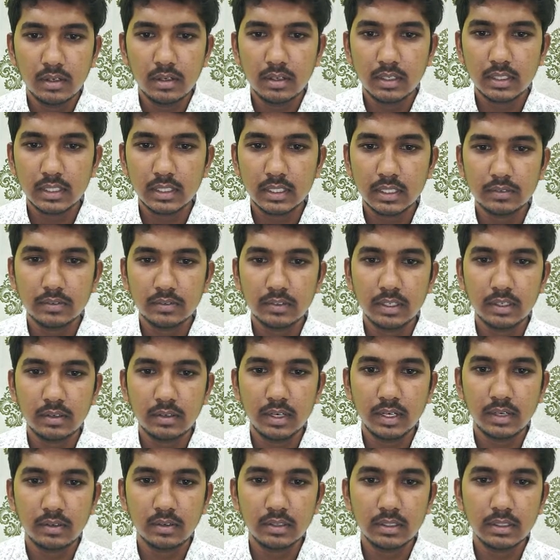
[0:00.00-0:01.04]
Discuss with
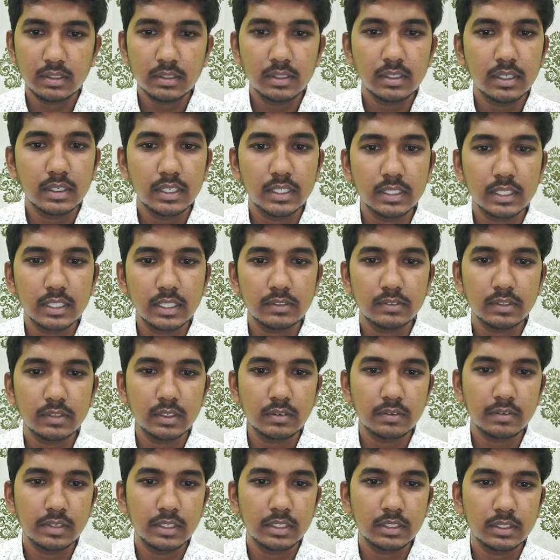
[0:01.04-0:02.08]

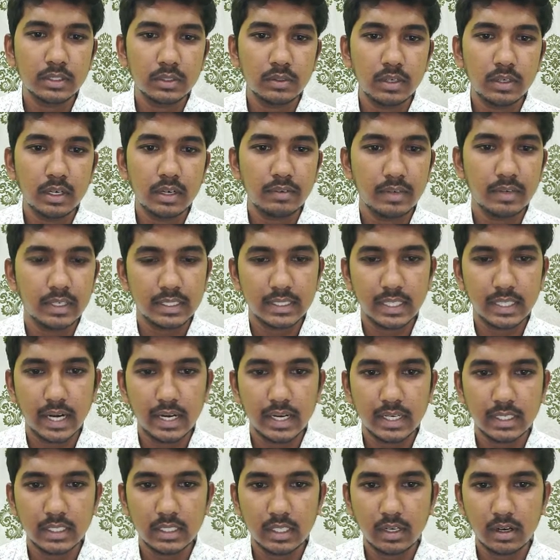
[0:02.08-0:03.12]
reference to relevant
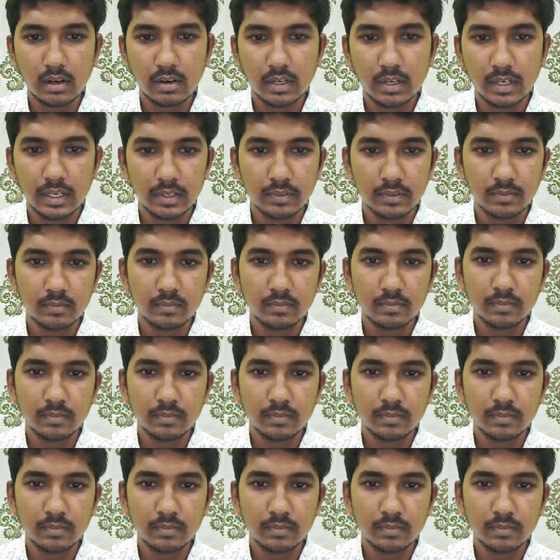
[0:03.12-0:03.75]
standards on auditing.